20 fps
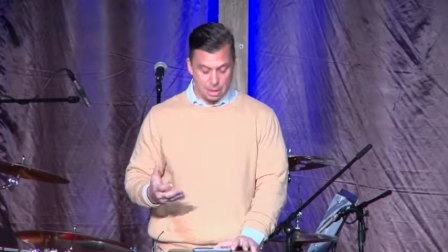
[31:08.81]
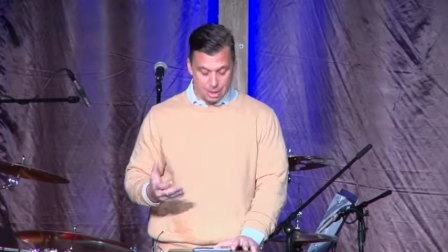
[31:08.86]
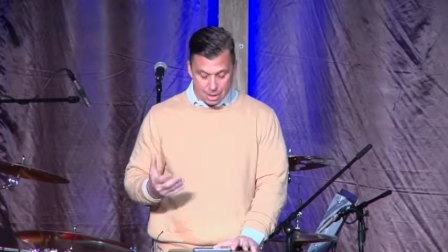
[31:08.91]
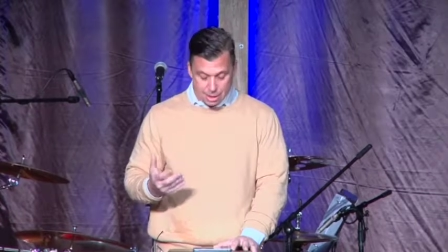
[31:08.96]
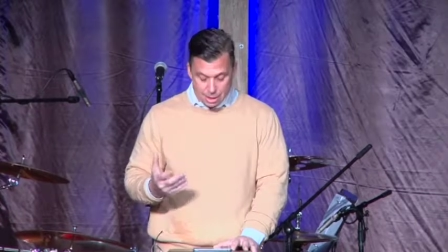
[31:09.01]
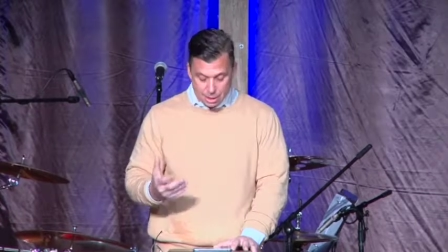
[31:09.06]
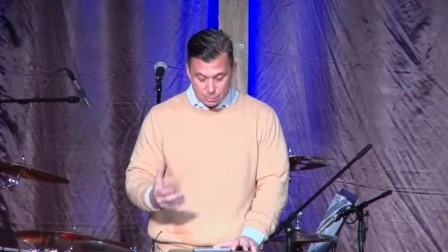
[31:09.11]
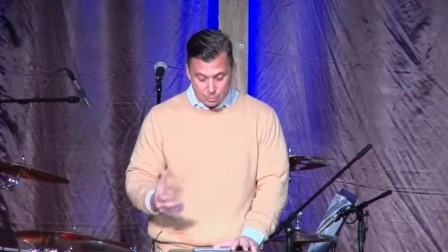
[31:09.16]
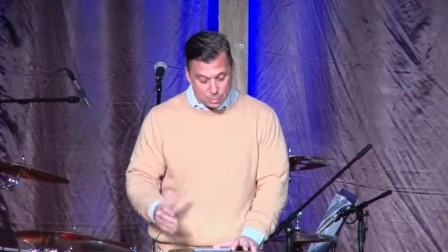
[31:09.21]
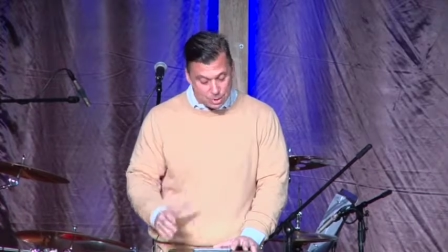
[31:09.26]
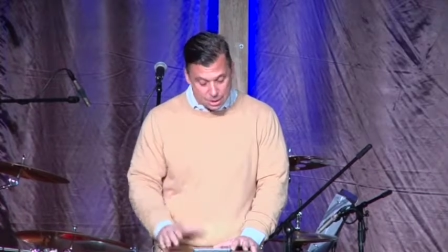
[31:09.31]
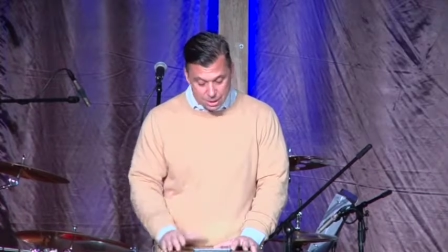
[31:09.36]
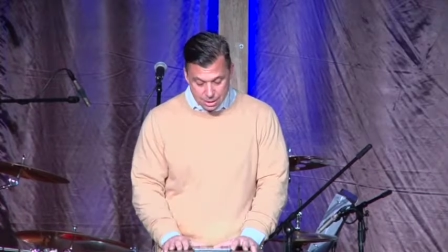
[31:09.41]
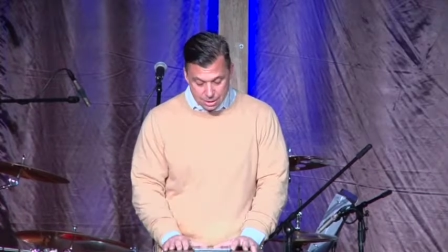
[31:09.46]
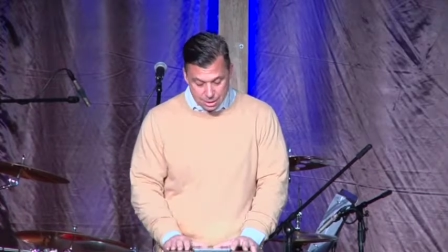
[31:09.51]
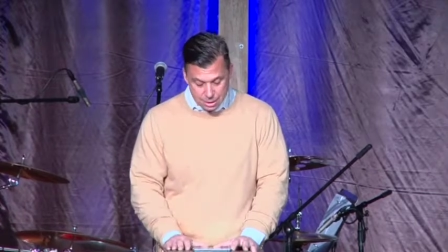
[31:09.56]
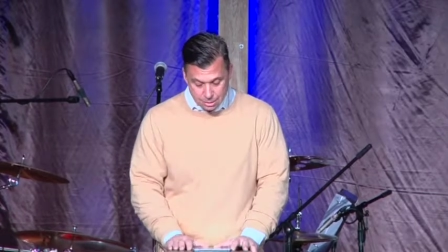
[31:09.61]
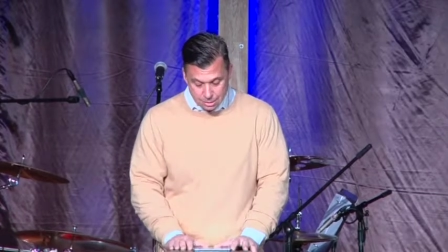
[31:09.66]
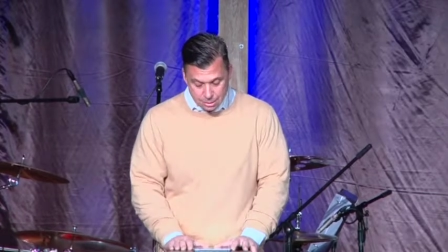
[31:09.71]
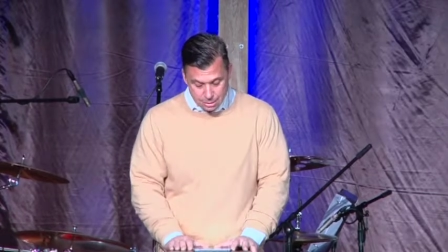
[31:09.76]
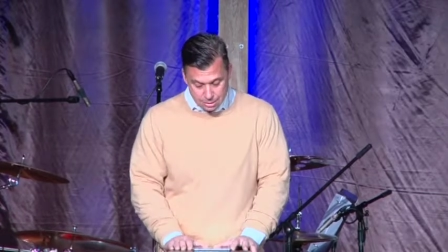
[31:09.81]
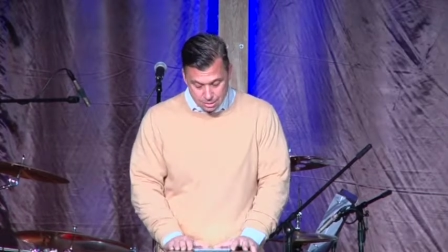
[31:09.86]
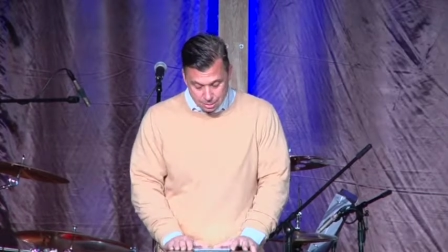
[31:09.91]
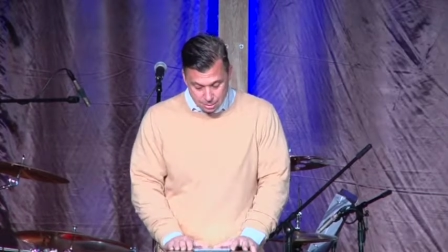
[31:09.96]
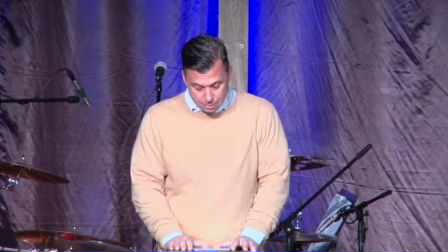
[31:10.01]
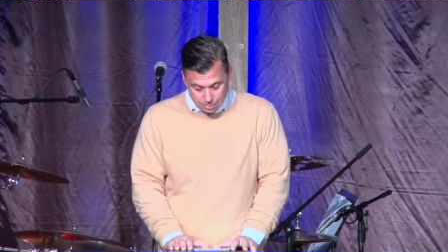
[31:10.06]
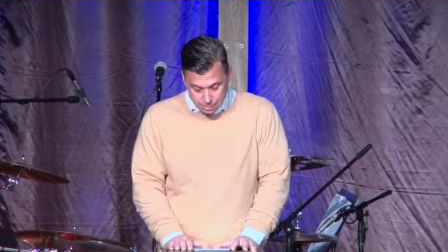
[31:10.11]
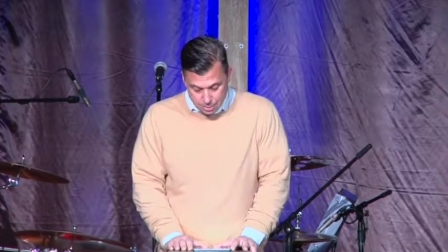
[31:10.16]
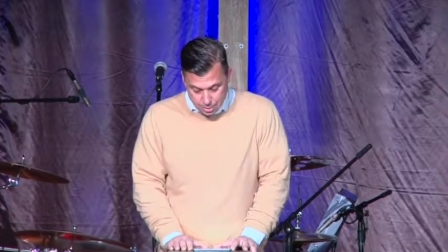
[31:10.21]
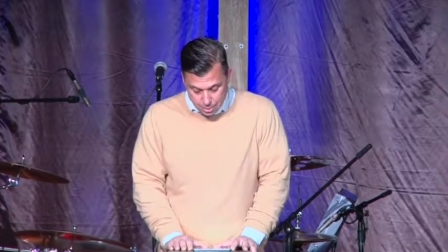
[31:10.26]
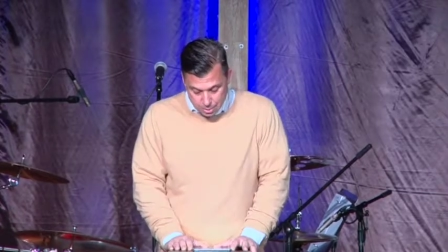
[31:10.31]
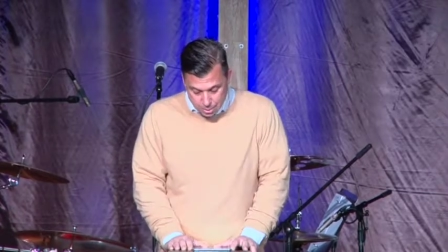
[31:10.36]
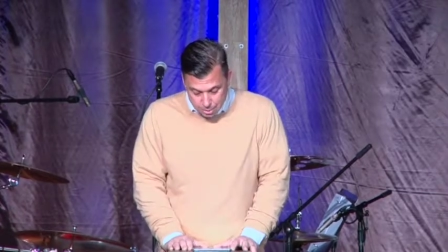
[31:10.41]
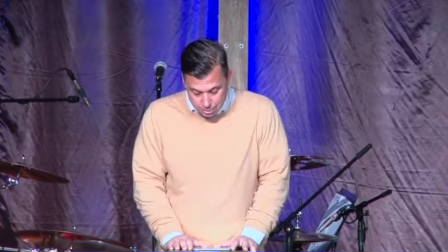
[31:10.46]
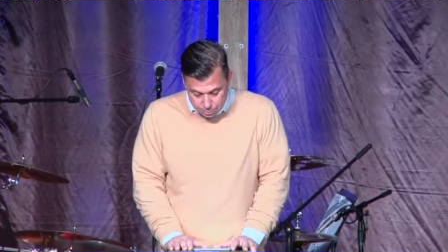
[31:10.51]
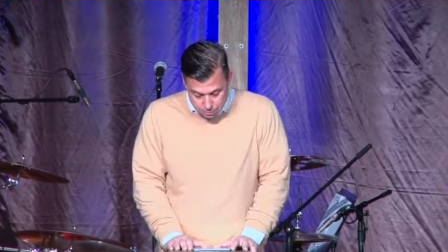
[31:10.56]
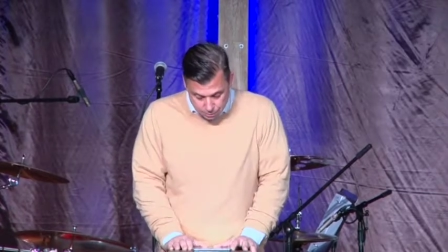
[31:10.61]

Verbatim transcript: and reconnecting them to